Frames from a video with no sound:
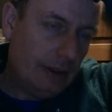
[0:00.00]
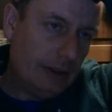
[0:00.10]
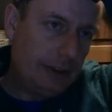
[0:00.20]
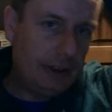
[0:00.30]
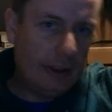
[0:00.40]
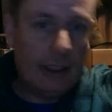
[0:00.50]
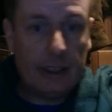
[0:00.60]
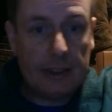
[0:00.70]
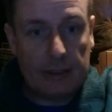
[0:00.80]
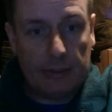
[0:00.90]

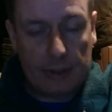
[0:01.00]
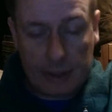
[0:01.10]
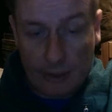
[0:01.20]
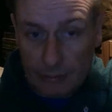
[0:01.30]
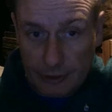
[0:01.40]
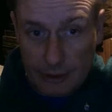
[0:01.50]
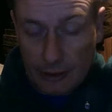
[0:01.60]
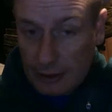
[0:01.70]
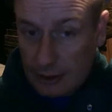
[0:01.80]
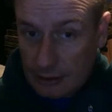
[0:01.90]
GIs that were serving there
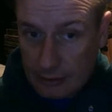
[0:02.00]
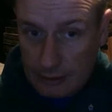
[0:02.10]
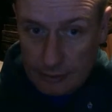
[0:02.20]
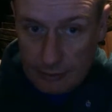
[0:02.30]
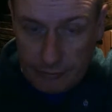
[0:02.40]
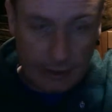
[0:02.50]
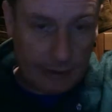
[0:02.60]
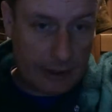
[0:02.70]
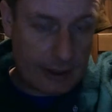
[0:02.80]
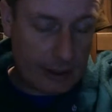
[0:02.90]
couldn't figure
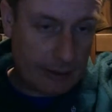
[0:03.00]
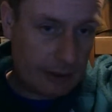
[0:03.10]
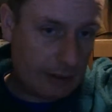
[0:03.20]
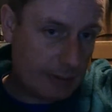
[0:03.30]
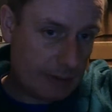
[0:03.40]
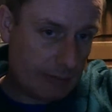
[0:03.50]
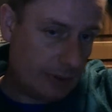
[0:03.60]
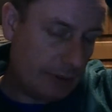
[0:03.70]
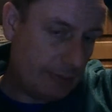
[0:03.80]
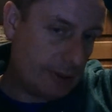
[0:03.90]
this out. And there was
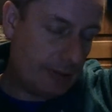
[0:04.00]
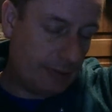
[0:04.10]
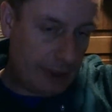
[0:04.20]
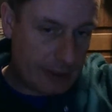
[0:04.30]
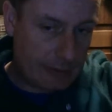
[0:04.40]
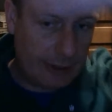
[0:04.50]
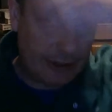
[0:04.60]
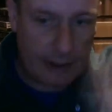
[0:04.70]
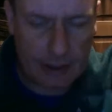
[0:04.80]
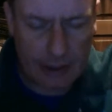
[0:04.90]
the race
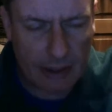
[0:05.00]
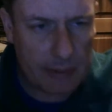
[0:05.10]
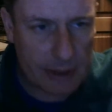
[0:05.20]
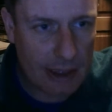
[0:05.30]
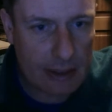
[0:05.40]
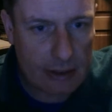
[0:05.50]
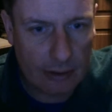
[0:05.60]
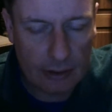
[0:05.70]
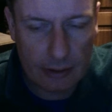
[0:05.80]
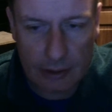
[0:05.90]
riots. I think it was Glasgow.
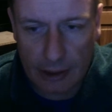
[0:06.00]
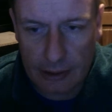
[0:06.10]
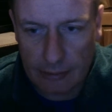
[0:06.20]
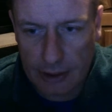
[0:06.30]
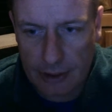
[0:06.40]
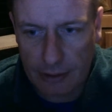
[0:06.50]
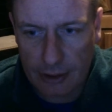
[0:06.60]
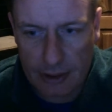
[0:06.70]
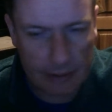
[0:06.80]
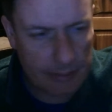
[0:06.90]
They had the race riots. I
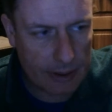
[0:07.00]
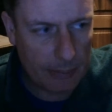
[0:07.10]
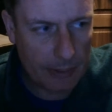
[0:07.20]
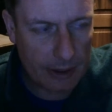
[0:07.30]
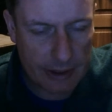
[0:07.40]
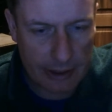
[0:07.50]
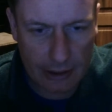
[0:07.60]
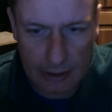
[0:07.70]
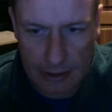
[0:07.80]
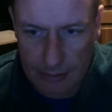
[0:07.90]
think it was a couple of guys
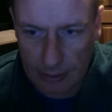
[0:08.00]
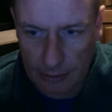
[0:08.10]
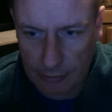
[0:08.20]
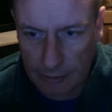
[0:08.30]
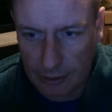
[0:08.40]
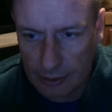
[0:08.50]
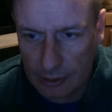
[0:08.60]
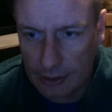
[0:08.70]
killed as well over